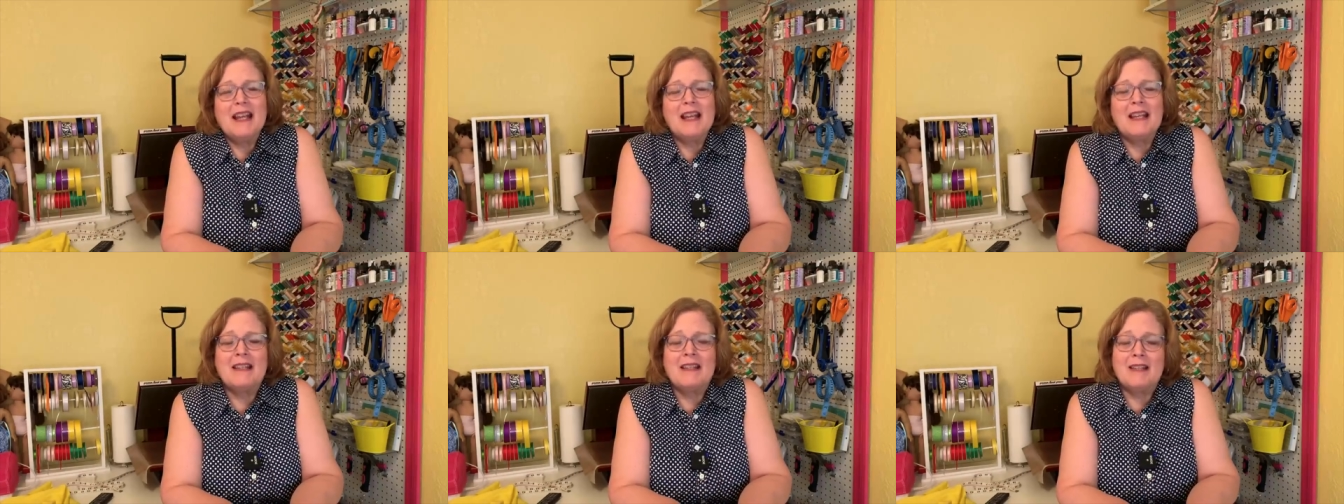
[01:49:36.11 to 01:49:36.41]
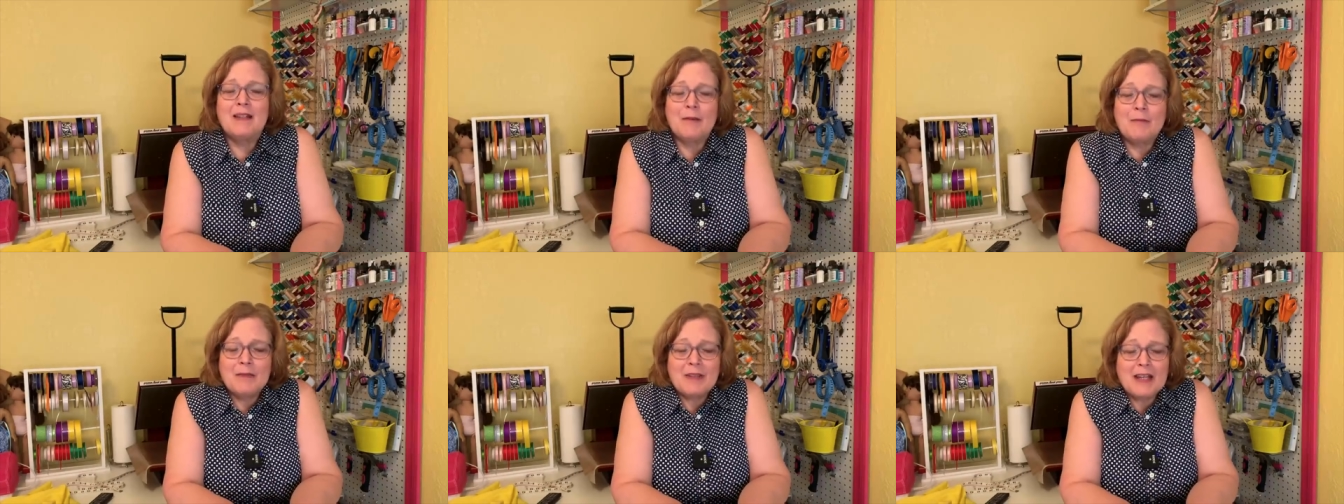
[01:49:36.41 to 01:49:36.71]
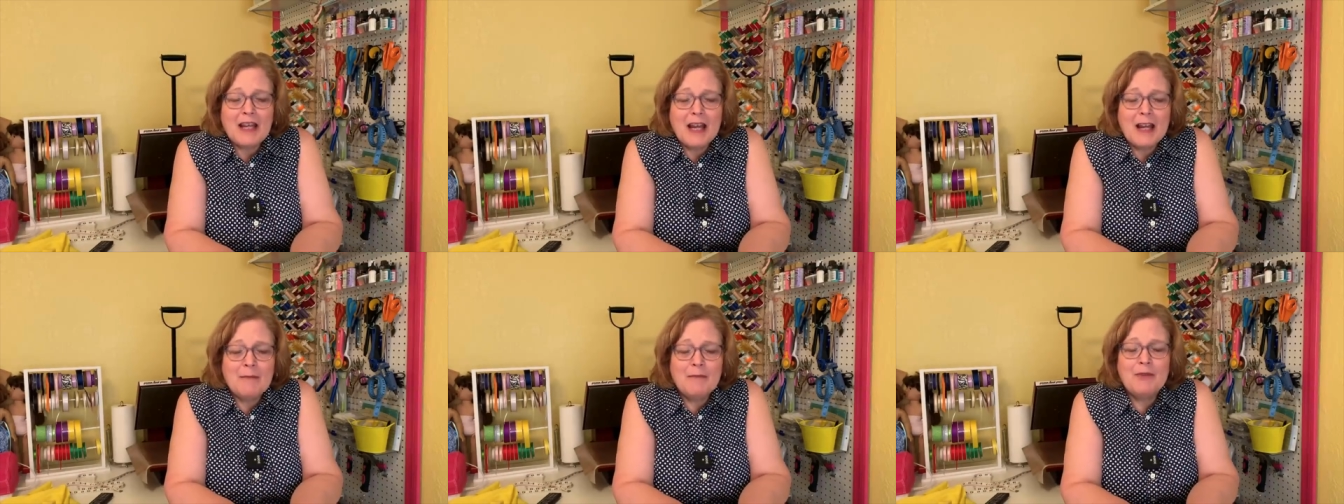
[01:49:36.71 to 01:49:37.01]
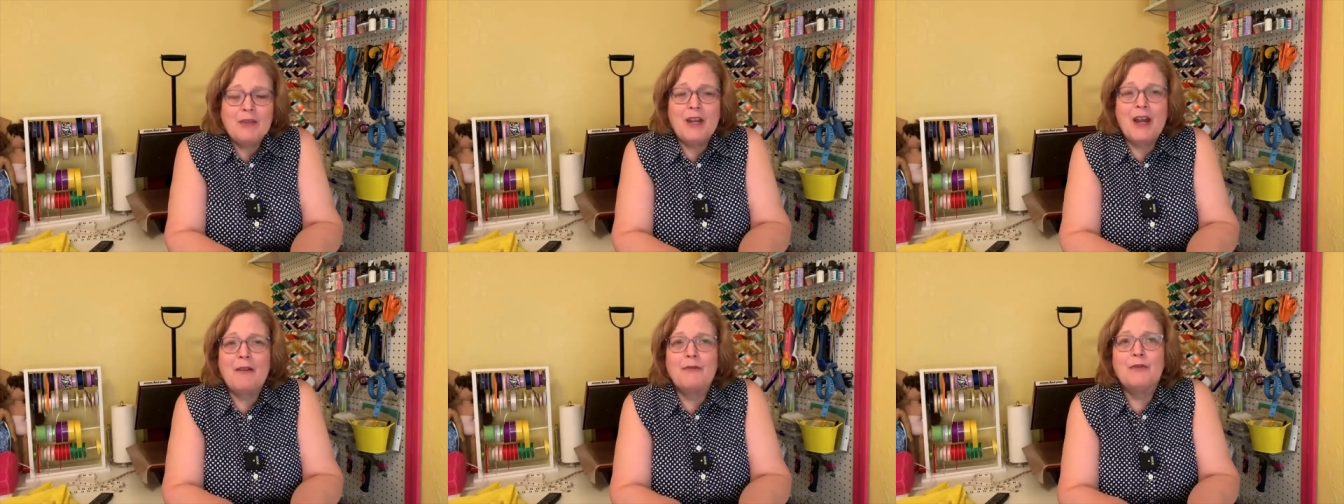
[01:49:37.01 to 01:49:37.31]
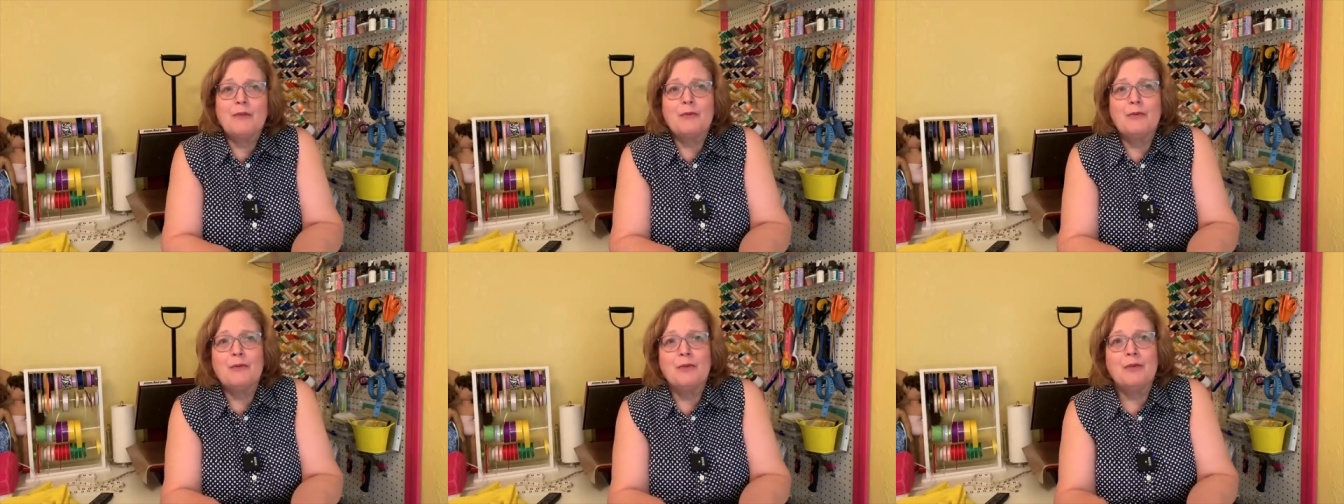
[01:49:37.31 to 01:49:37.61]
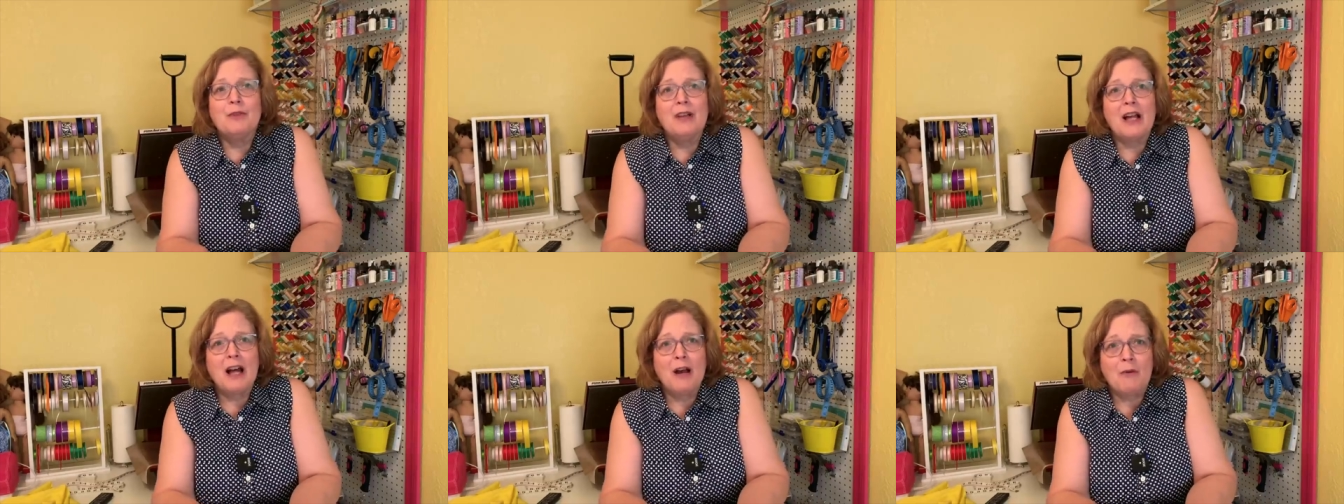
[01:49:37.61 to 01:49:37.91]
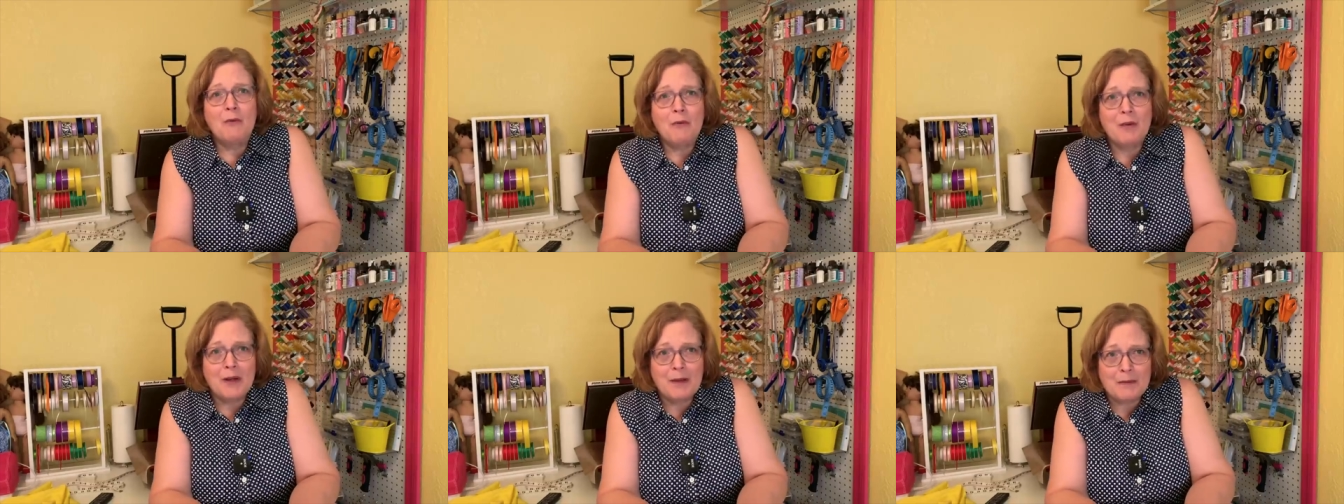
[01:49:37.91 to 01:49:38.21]
And sometimes you have to rule
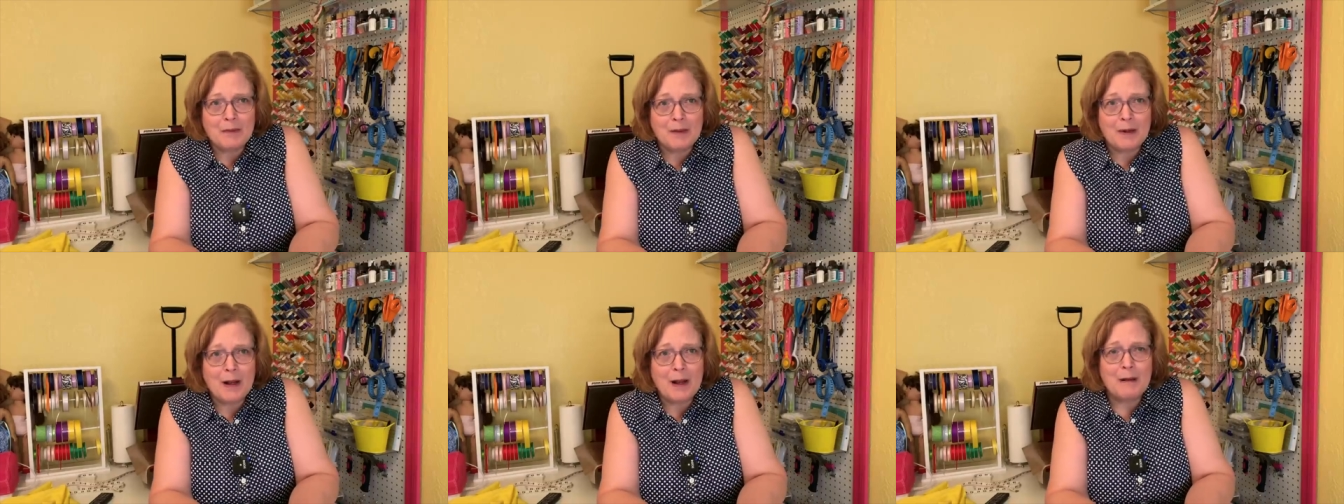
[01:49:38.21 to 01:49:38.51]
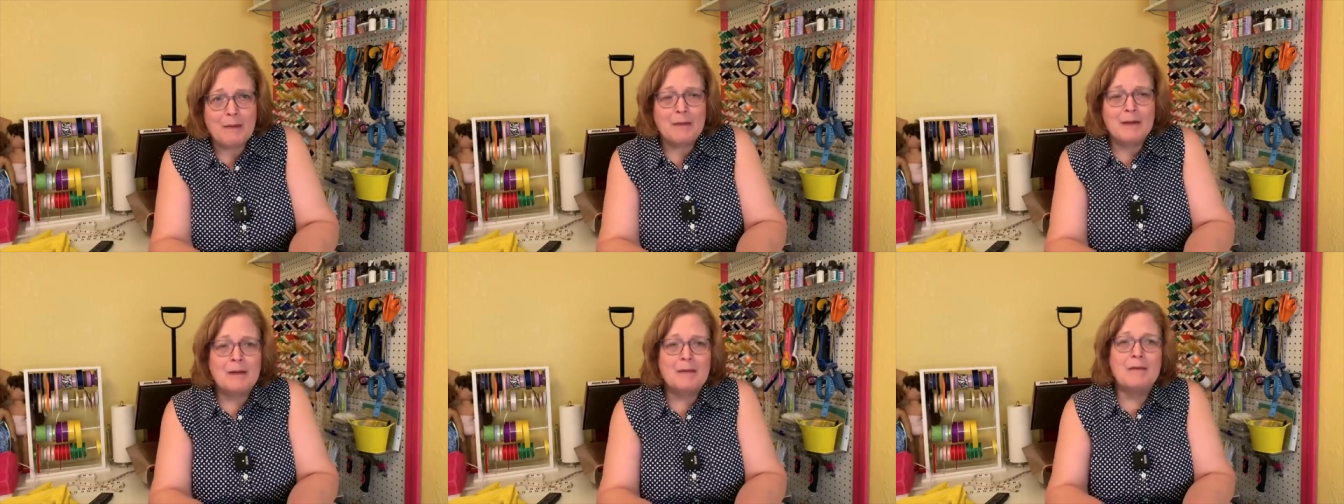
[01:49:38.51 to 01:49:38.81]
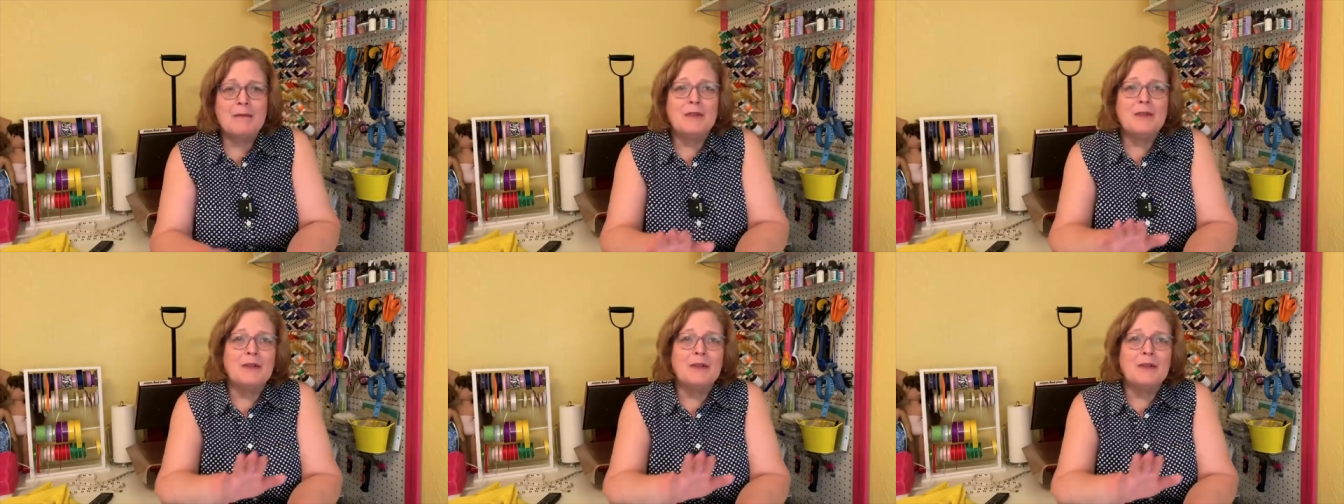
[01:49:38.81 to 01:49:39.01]
out one problem